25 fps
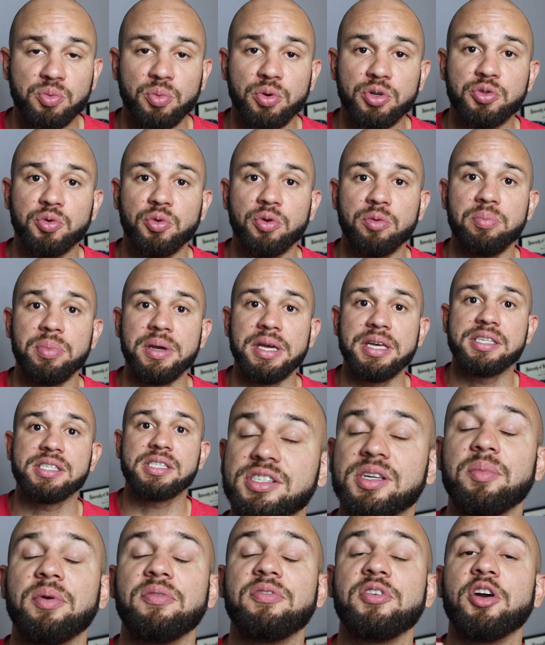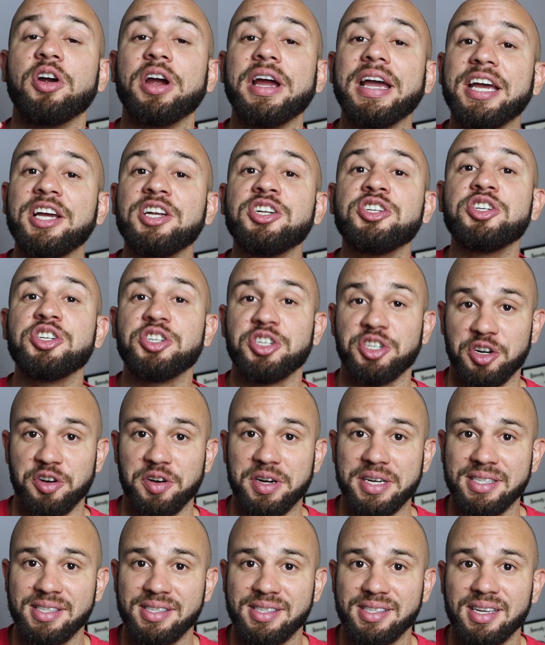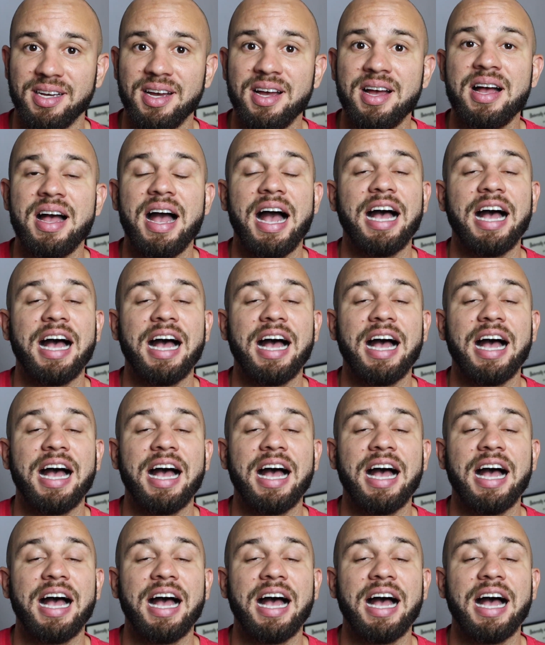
which would be some of your insurance,